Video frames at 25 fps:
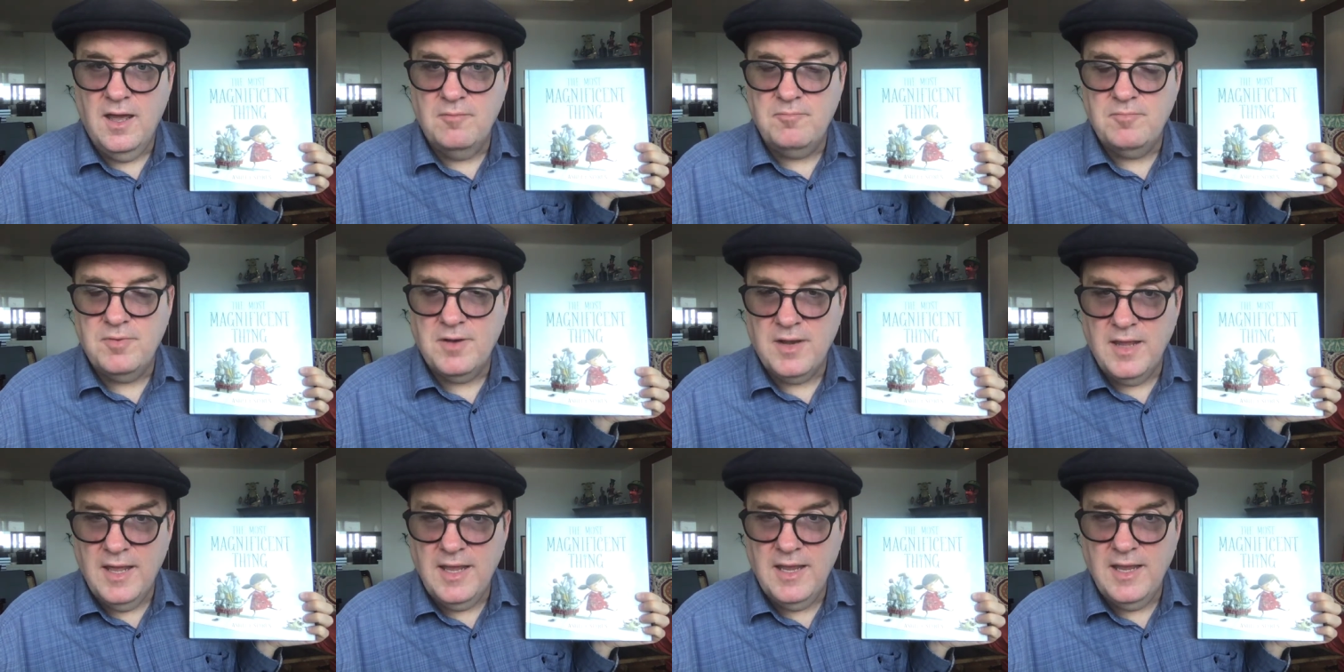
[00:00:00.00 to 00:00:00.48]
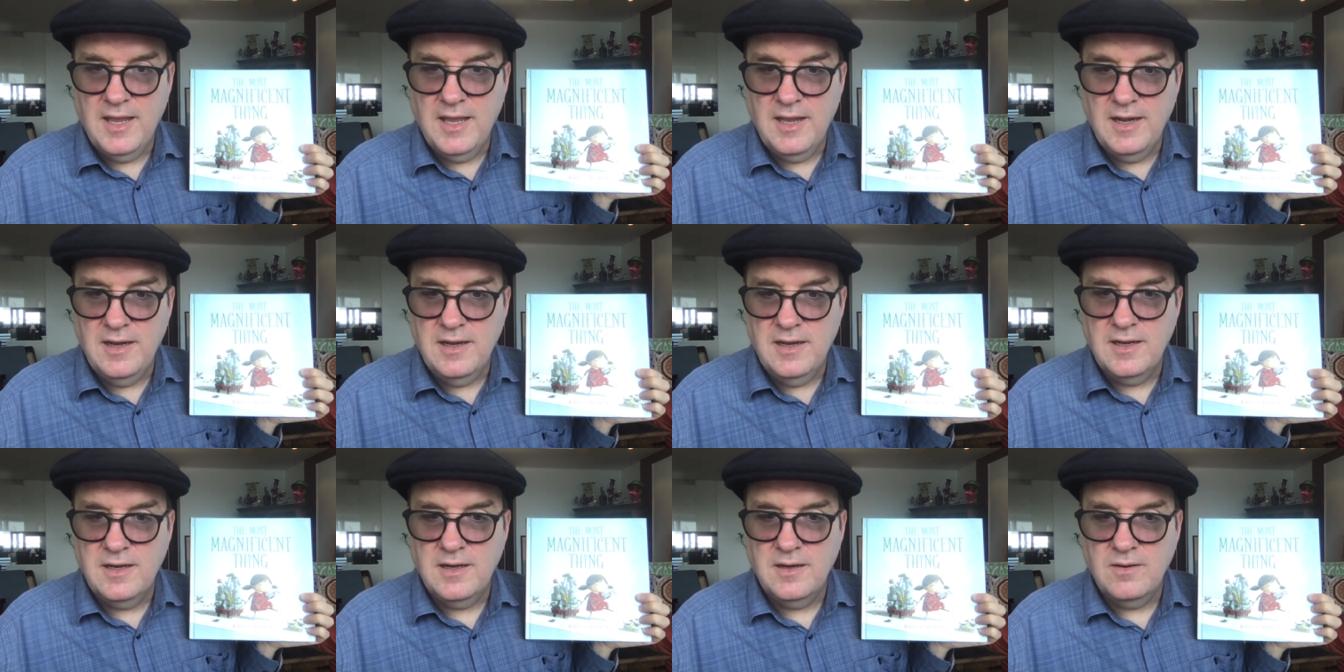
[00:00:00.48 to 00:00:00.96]

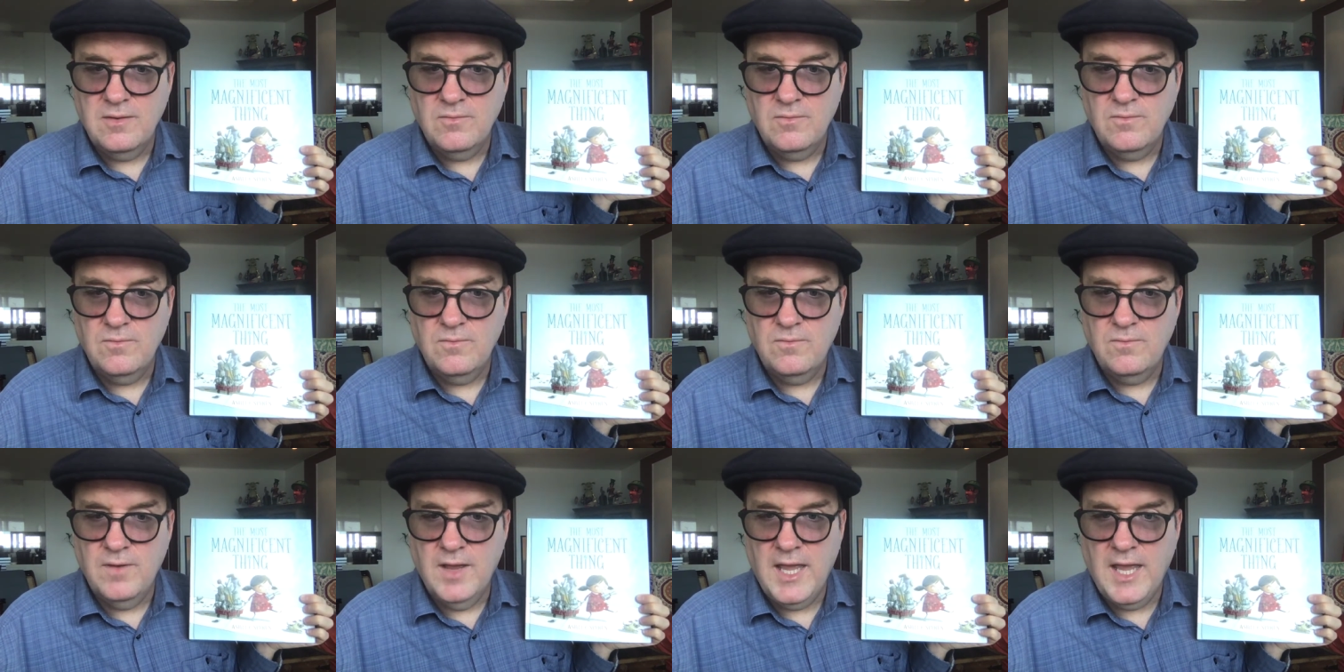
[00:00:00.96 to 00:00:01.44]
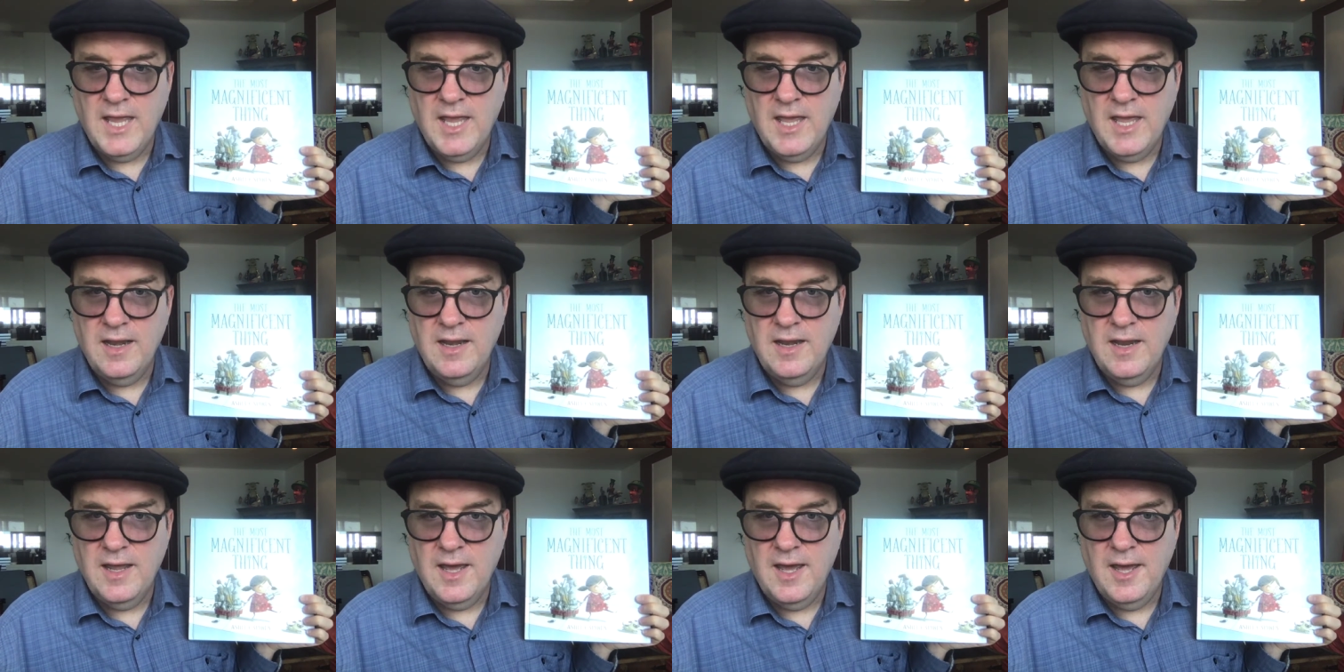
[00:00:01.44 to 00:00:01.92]
playing
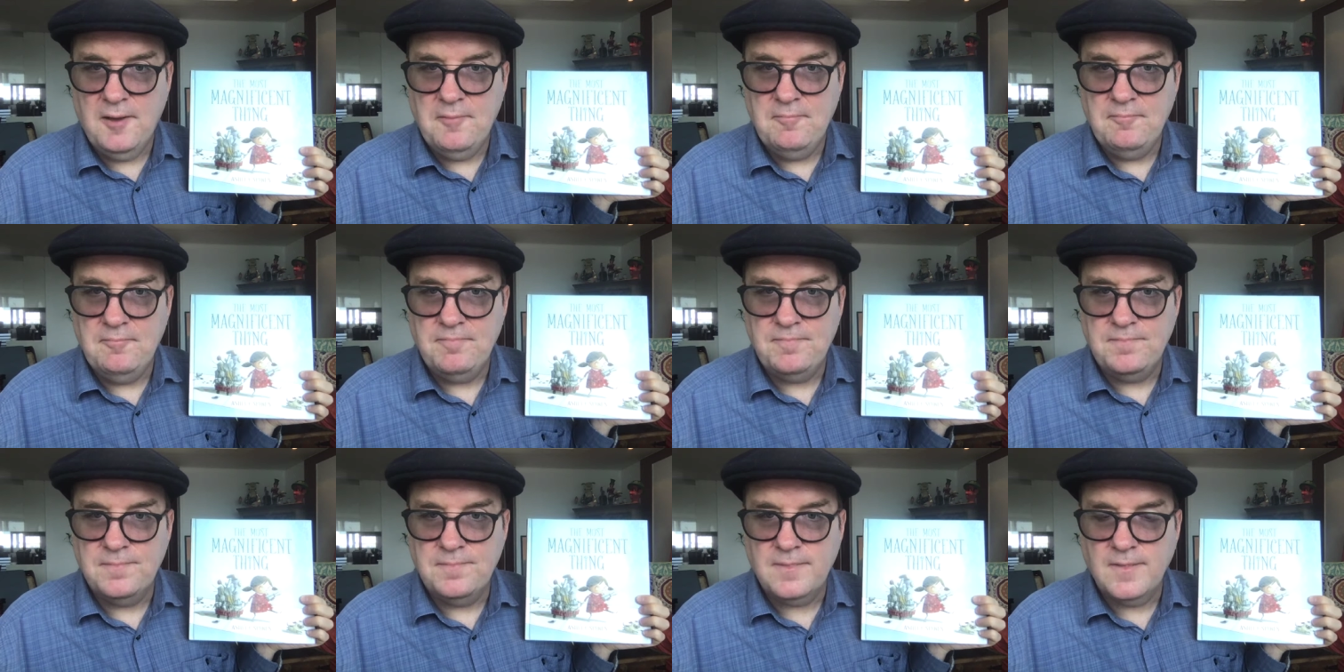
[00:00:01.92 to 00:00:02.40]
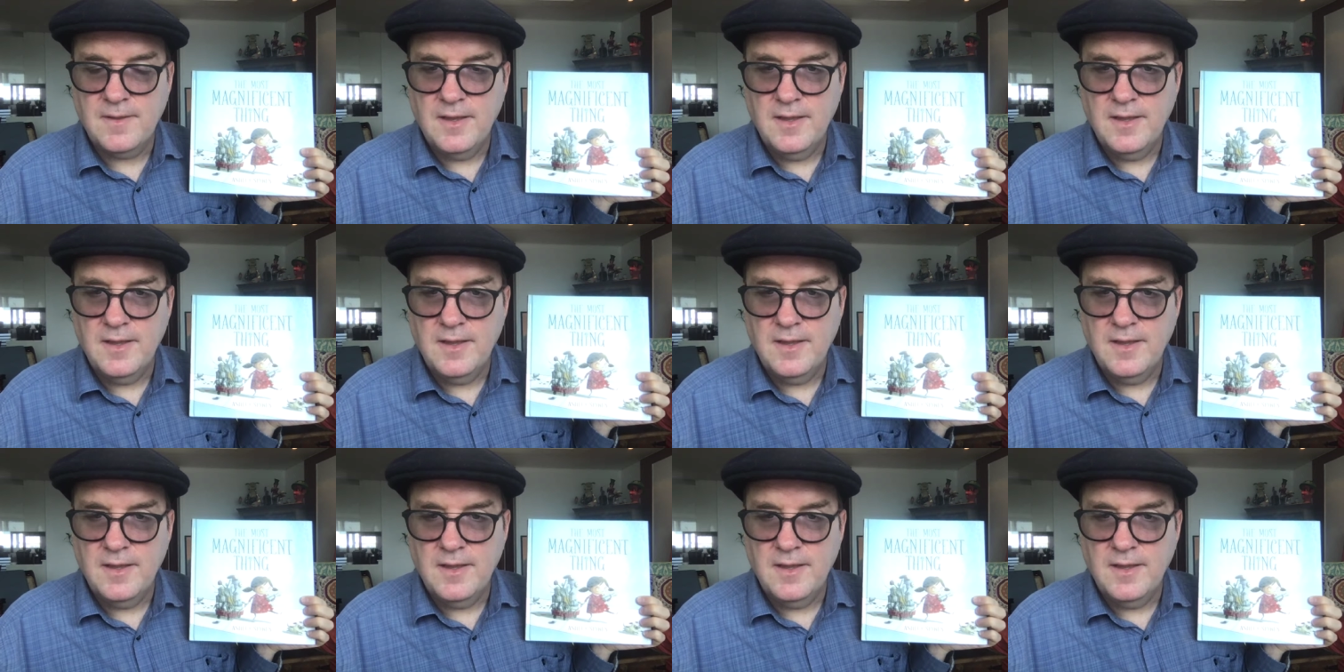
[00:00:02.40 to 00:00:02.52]
and